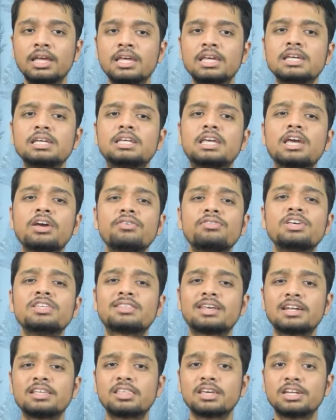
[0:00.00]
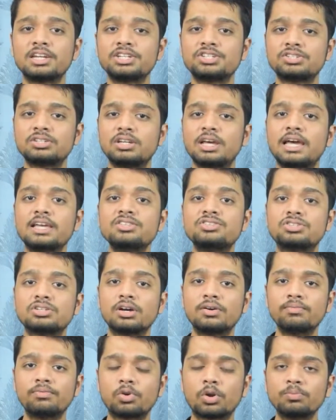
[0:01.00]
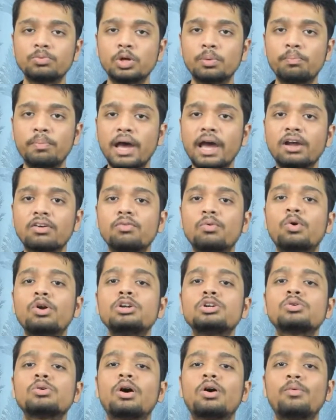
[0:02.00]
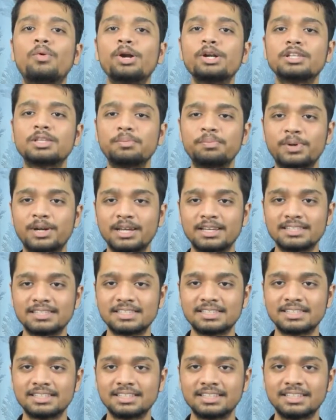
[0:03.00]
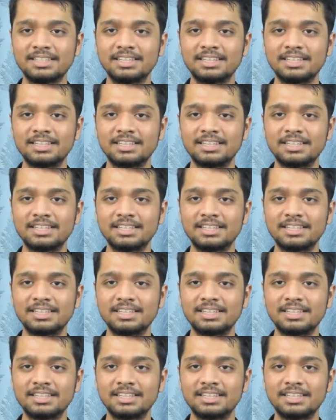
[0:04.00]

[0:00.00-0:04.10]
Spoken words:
He gave his resignation and jumped from the back wall to avoid the press.